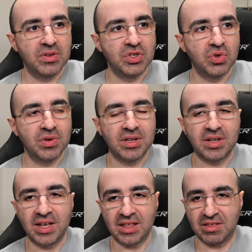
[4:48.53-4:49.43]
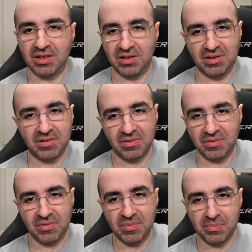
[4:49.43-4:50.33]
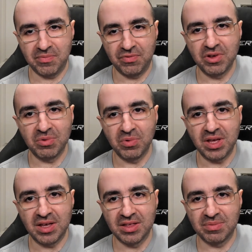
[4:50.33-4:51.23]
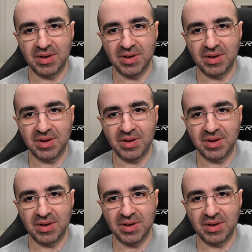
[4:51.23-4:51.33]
during the next 3 weeks,